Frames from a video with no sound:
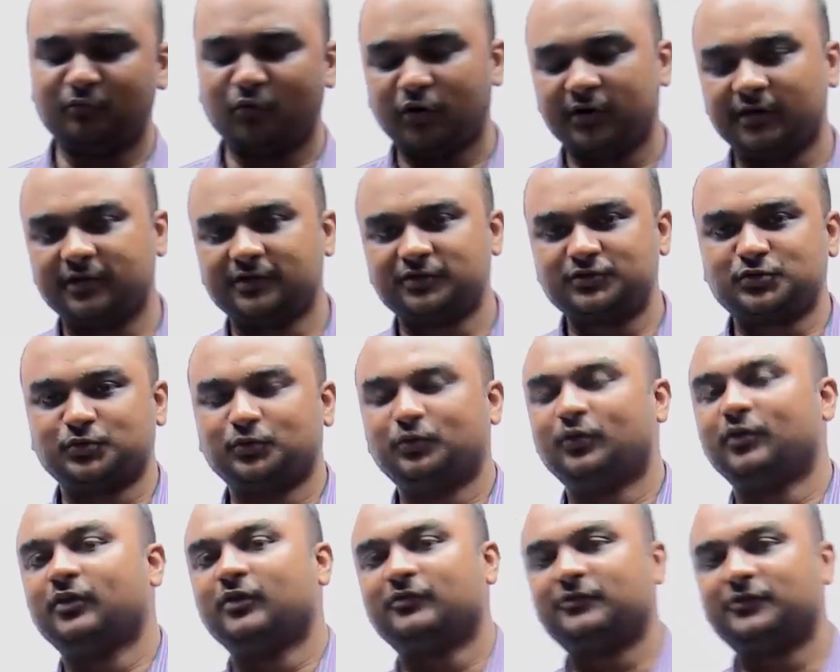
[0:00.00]
morning to
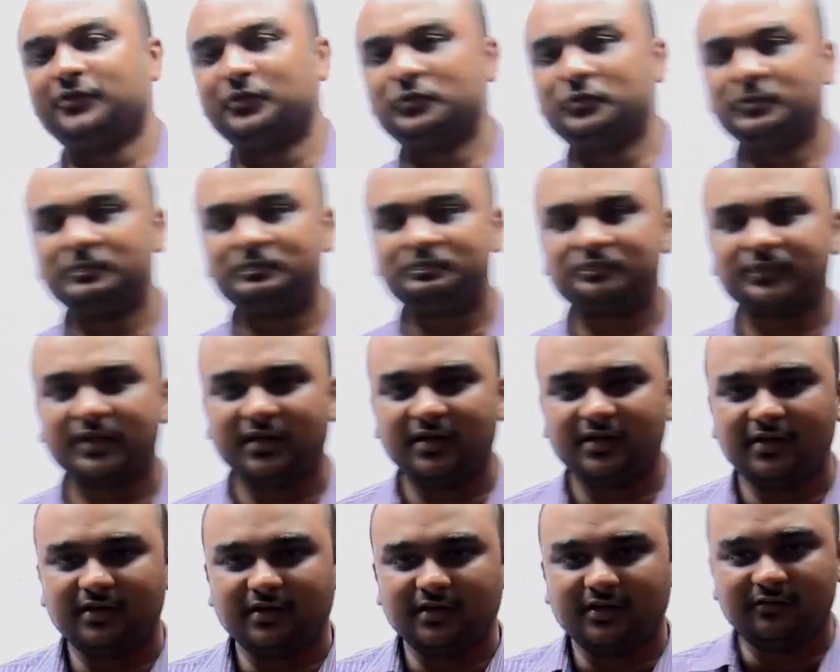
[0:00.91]
all of you.
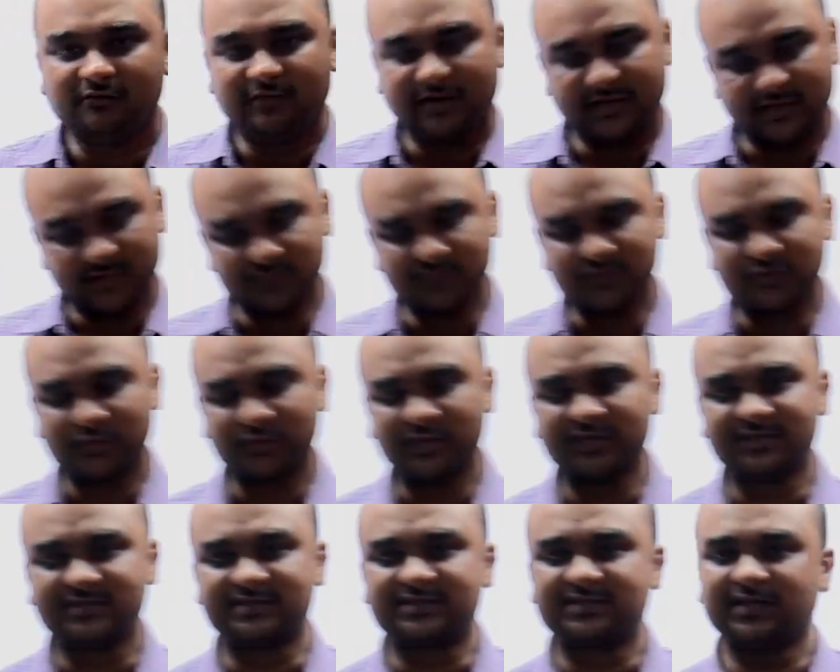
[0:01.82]
Welcome to
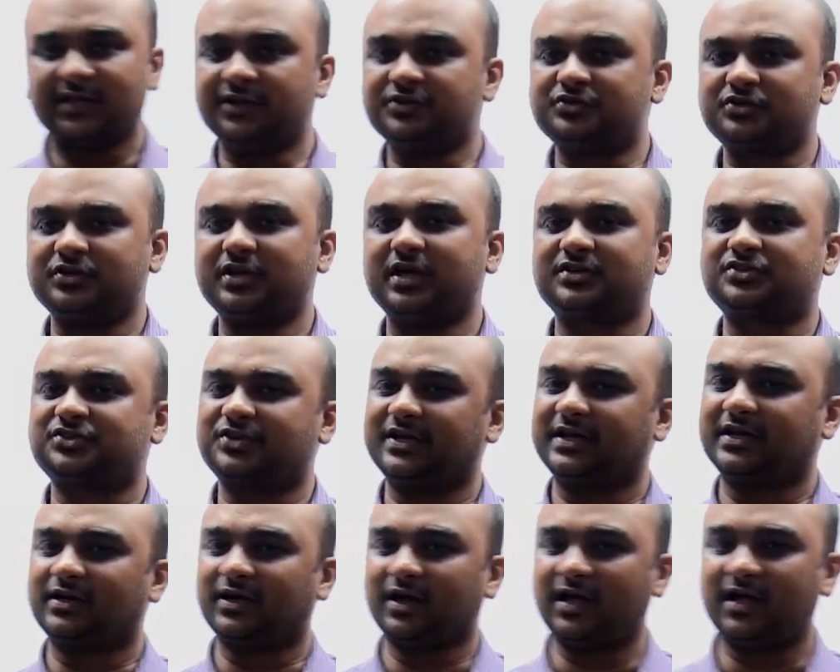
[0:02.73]
this
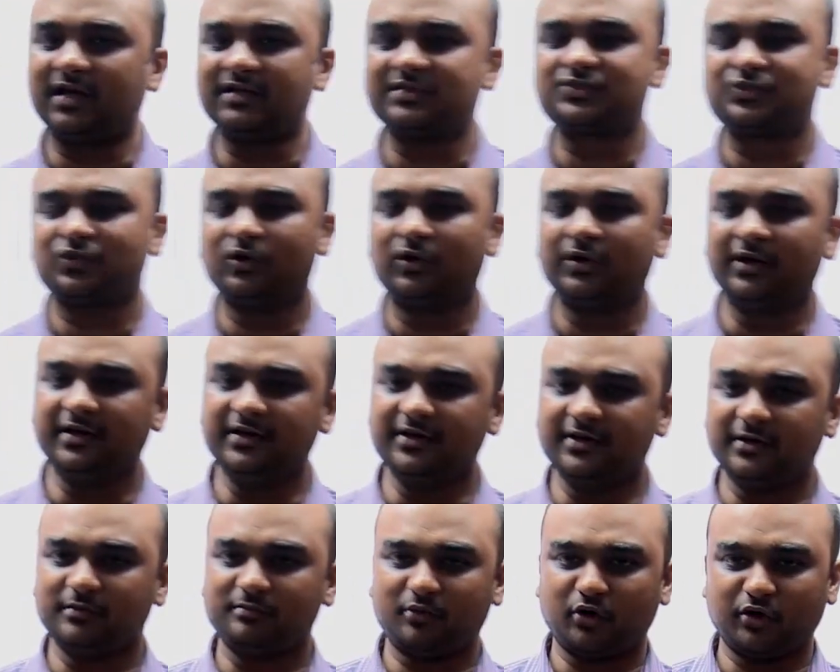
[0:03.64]
introductory class on
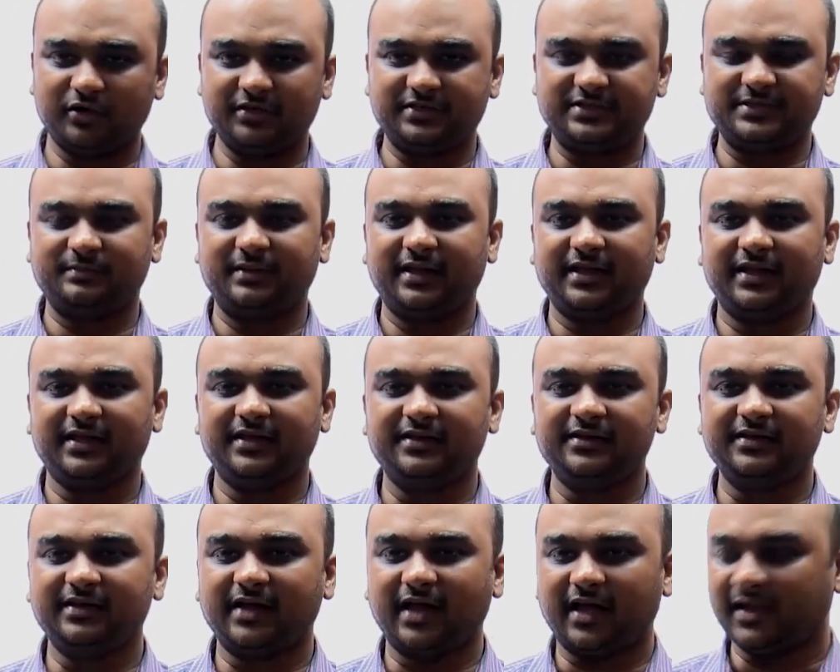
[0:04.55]
Indian Polity by
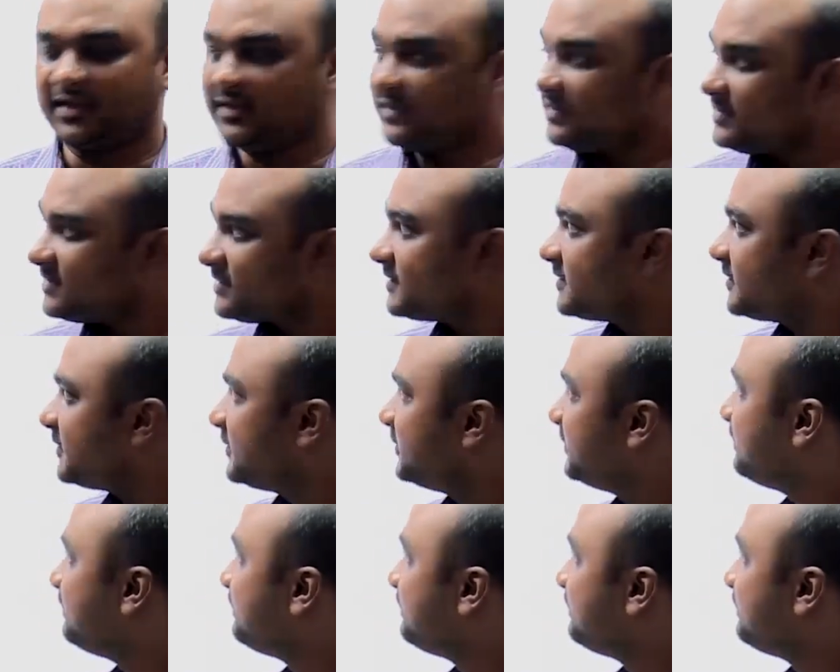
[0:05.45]
EDEN IAS.